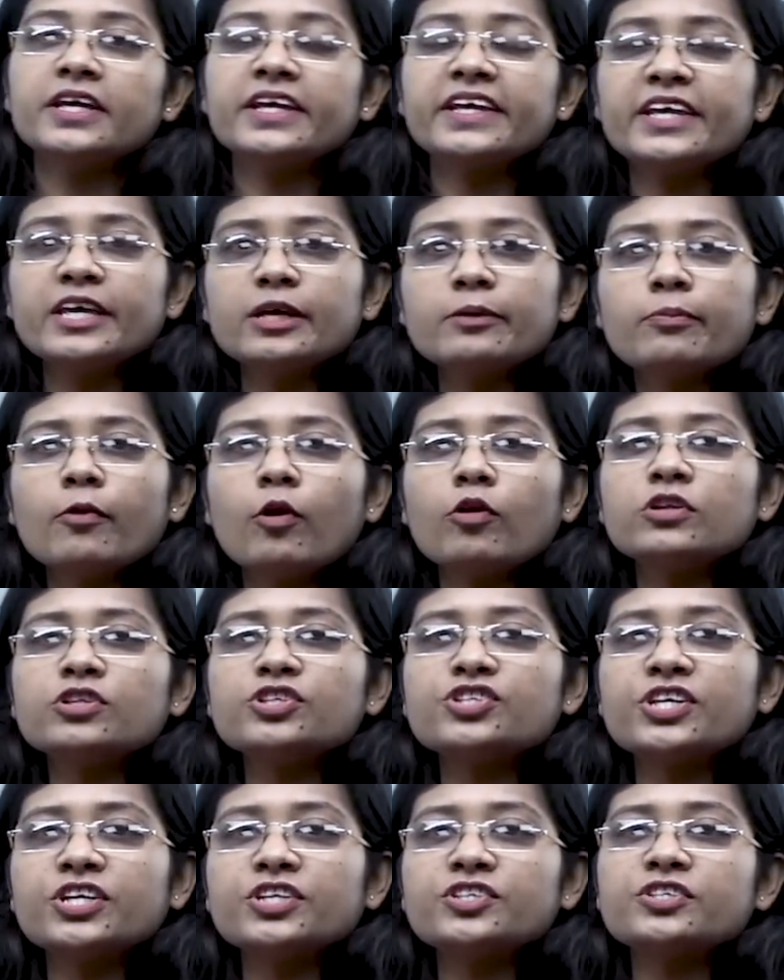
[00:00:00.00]
They keep
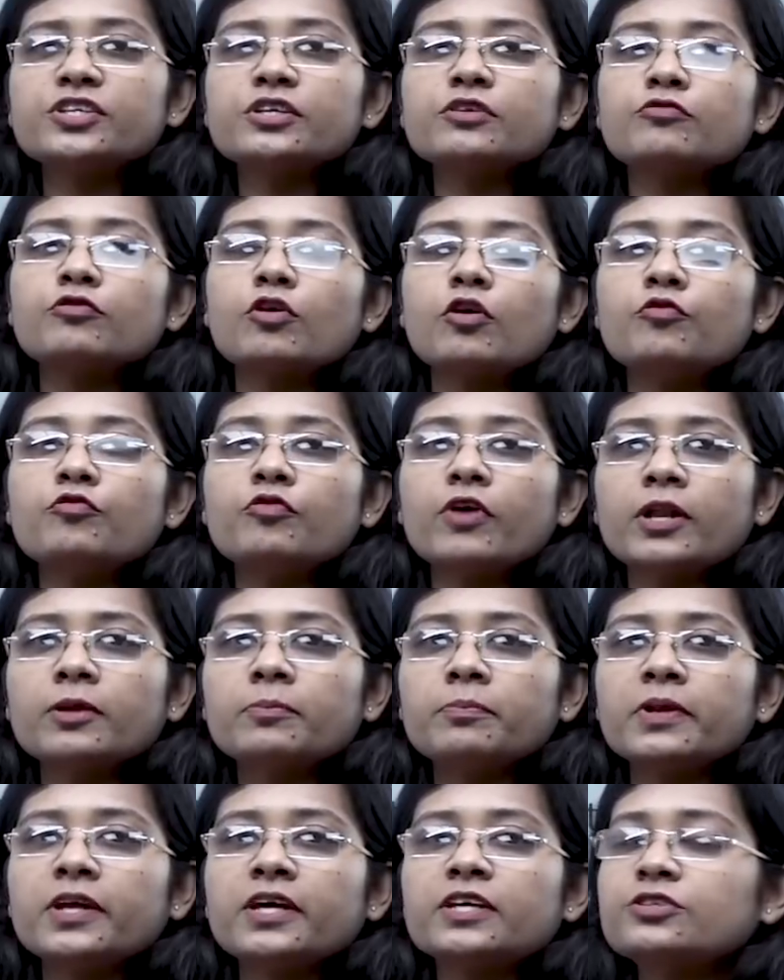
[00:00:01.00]
on changing from
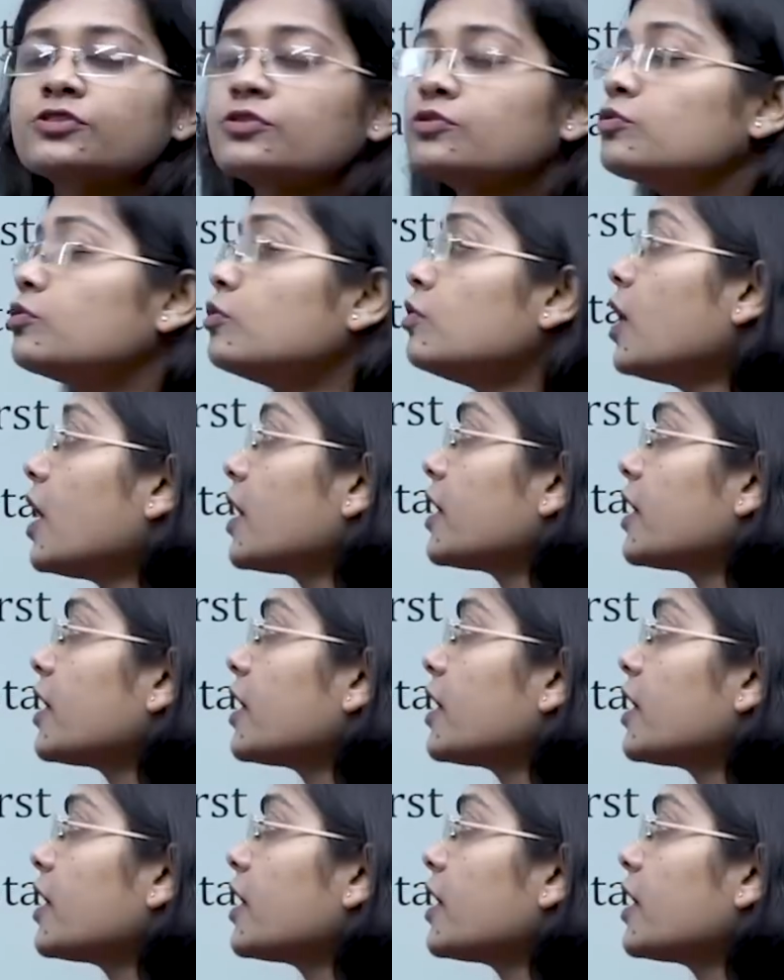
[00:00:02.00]
one place to